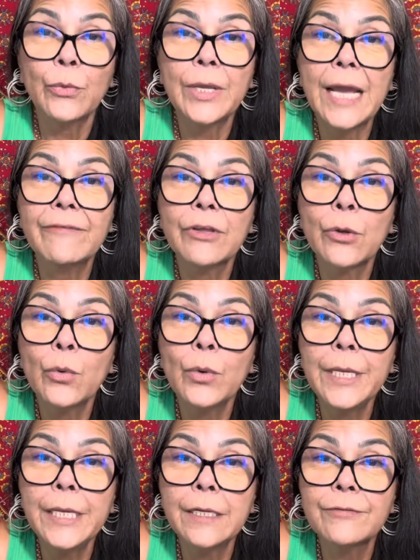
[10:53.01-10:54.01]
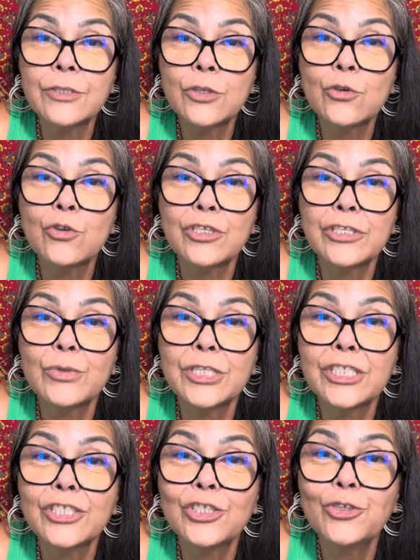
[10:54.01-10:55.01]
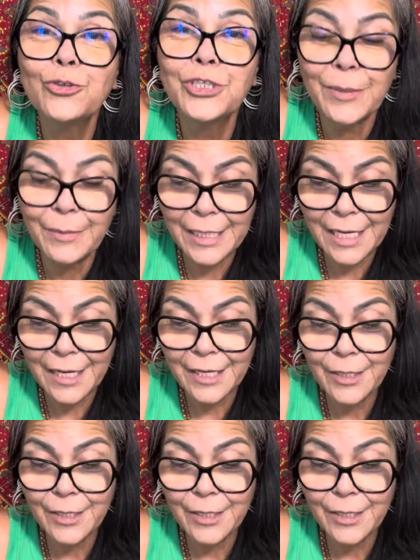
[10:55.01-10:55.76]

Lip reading: We have the Queen of Swords, which is you, Gemini.